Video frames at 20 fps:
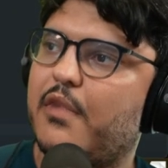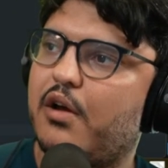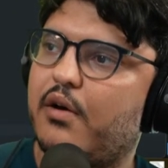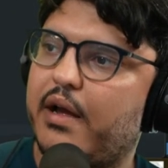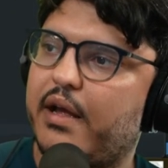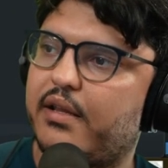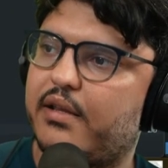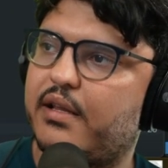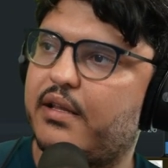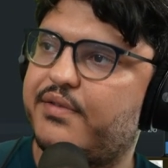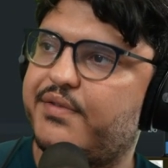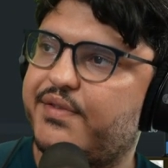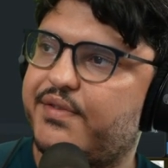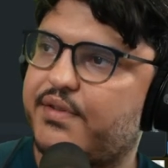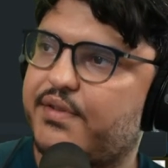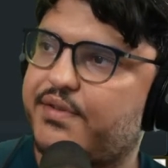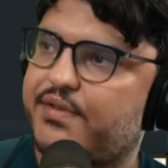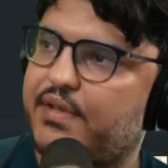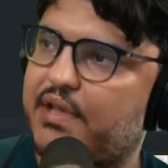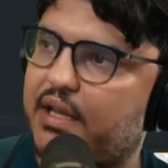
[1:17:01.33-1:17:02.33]
Wait, this is
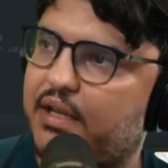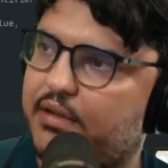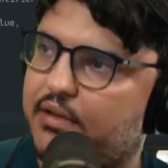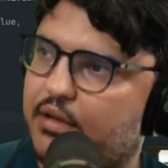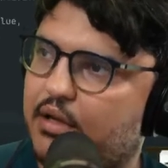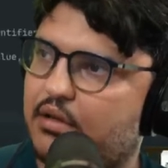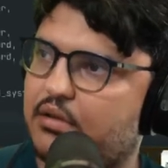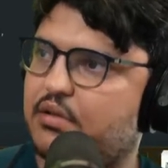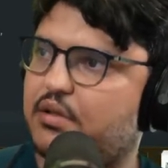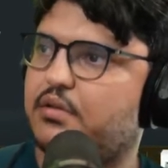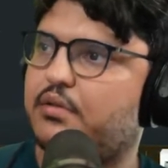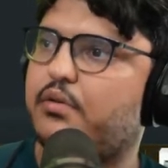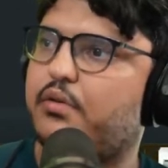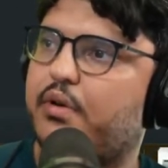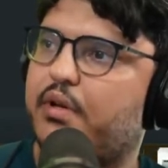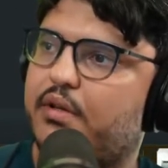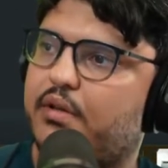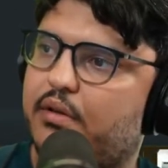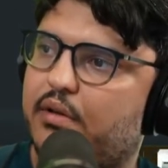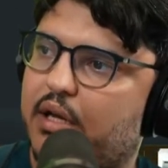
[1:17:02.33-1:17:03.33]
the state, not the
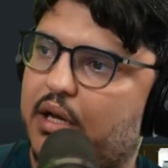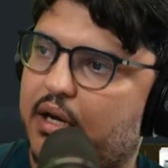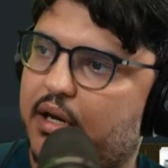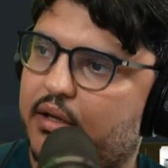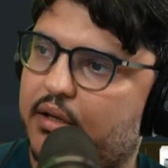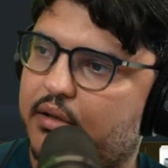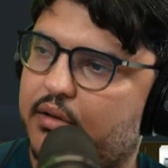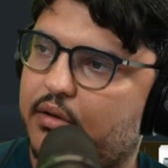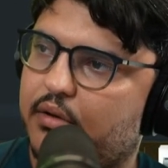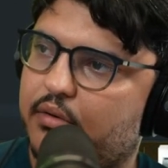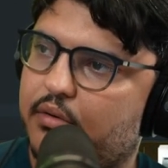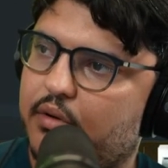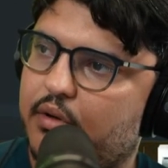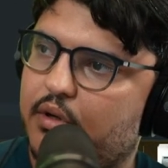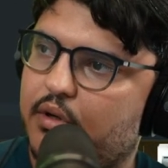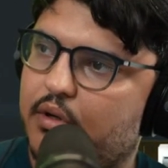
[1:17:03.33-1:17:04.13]
token kind, though.